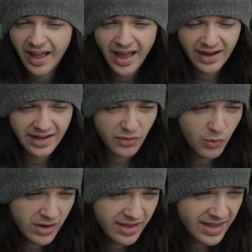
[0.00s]
And like, it's
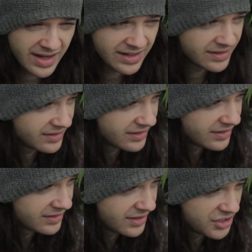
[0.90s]
one thing
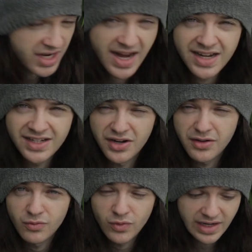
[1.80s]
to change
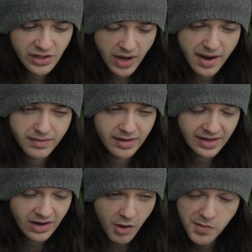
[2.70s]
really
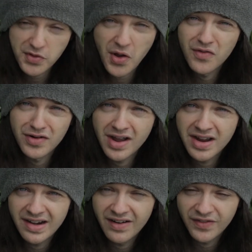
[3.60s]
drastically almost
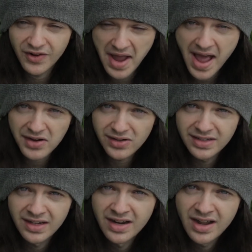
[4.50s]
overnight for an adult,